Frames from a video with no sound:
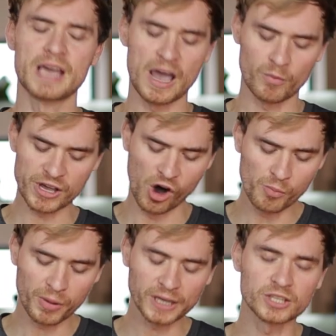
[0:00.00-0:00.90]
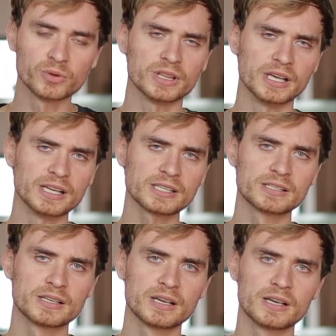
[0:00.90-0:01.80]
And we hope by doing
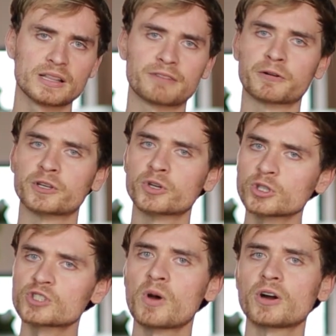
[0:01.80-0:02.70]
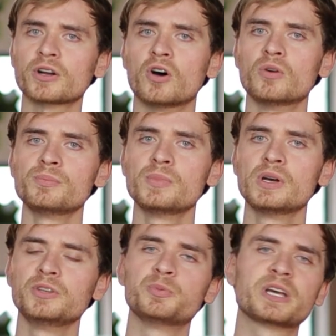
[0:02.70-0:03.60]
this, that for your smart home,
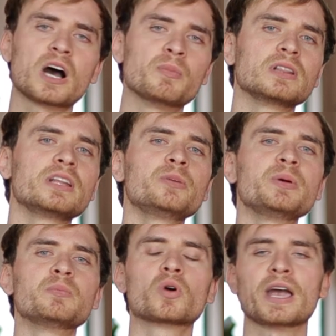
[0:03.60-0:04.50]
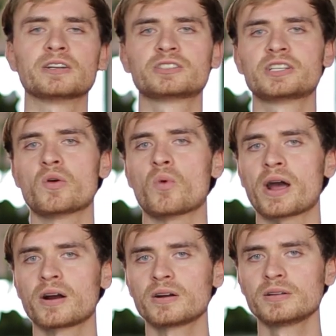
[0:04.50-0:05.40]
you become a little bit more energy
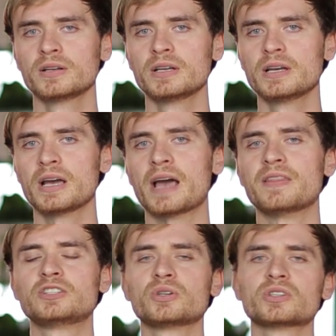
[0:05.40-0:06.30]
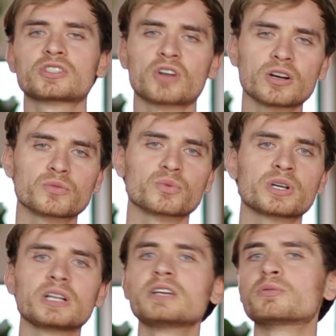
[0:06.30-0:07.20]
aware and that you can start
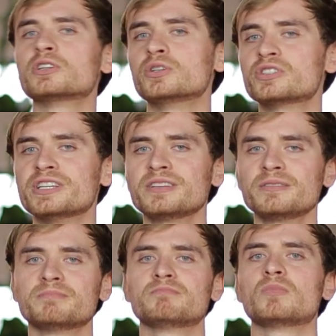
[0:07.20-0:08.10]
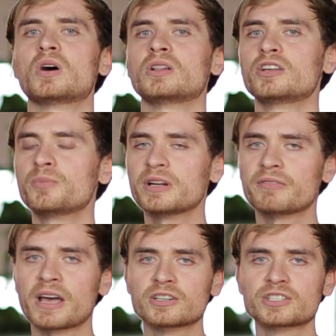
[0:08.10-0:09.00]
really reducing a little bit
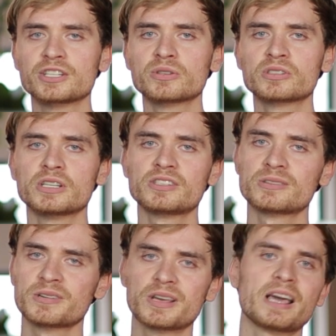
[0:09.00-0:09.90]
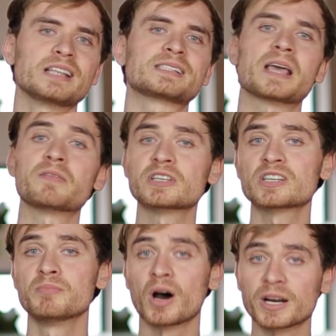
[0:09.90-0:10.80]
of energy usage and saving
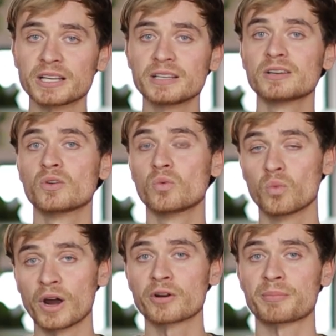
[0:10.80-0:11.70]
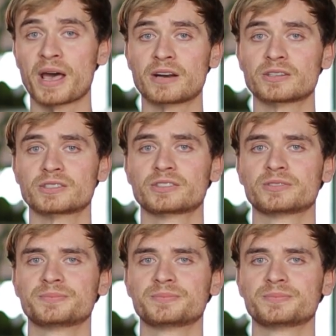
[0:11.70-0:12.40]
some money where it matters.